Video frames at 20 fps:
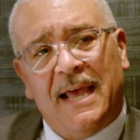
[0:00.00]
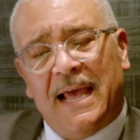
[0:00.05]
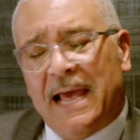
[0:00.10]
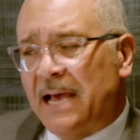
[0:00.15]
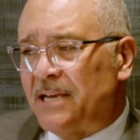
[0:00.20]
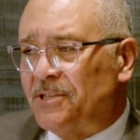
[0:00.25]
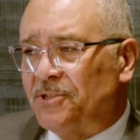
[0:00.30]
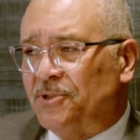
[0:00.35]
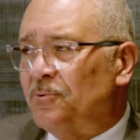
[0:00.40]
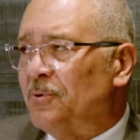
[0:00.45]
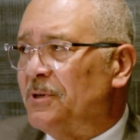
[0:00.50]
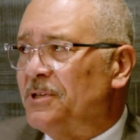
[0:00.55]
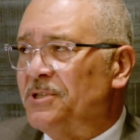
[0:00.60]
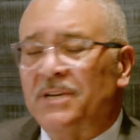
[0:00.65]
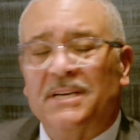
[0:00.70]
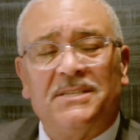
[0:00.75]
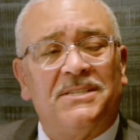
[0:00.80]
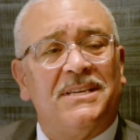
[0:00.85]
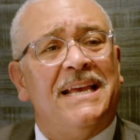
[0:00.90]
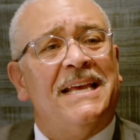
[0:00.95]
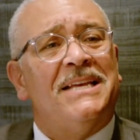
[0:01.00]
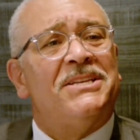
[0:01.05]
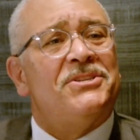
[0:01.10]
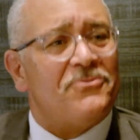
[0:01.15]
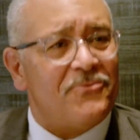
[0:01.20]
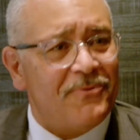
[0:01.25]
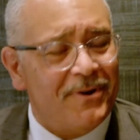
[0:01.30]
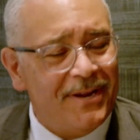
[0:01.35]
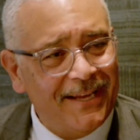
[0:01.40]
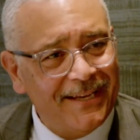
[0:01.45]
as you were just
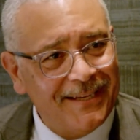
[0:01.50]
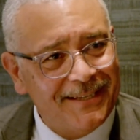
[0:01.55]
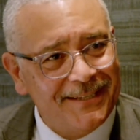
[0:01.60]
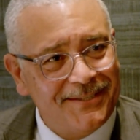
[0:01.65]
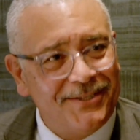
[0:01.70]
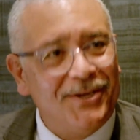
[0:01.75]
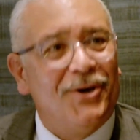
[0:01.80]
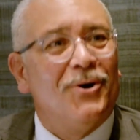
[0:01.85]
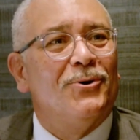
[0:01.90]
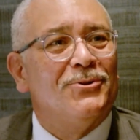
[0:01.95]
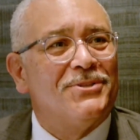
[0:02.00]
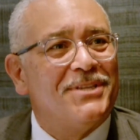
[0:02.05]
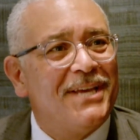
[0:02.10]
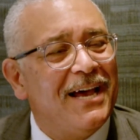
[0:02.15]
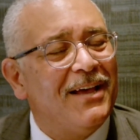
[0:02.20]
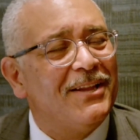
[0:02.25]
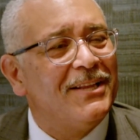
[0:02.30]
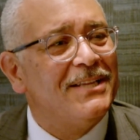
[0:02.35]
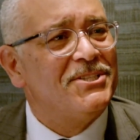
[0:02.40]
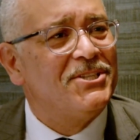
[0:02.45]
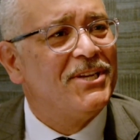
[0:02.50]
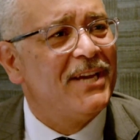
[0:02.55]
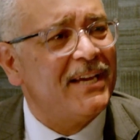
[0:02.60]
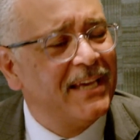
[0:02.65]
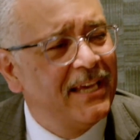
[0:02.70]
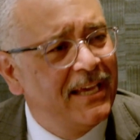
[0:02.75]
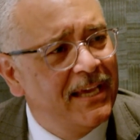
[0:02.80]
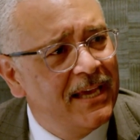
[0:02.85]
entering the hotel and checking